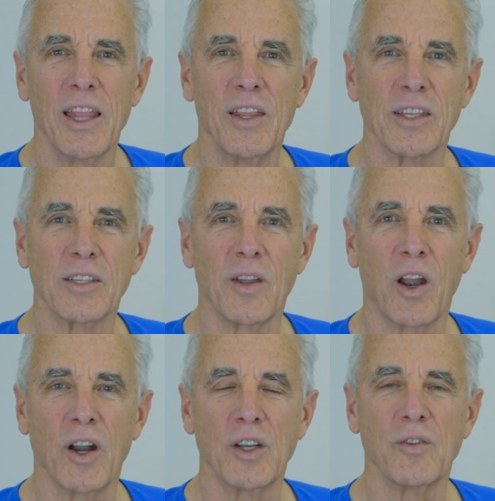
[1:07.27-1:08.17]
This
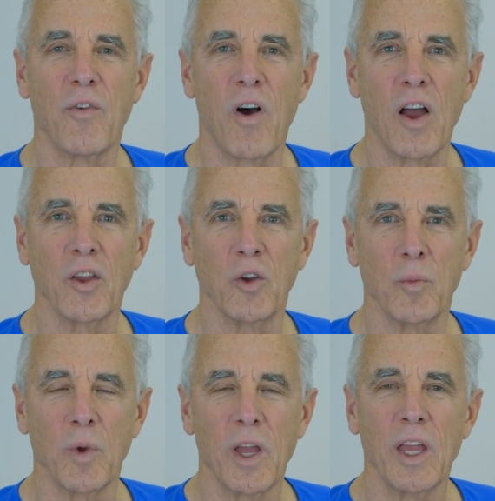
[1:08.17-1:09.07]
large
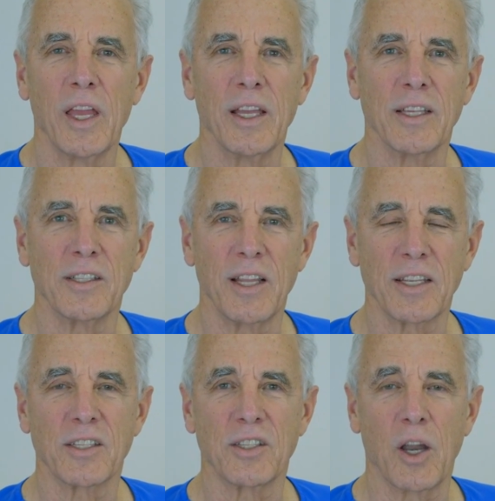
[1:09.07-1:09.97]
volume is
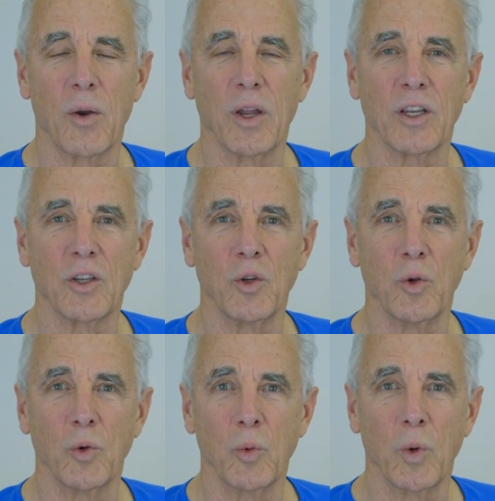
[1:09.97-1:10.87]
necessary
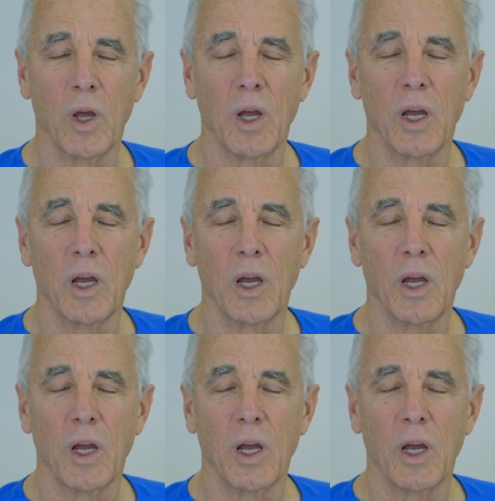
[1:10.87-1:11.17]
to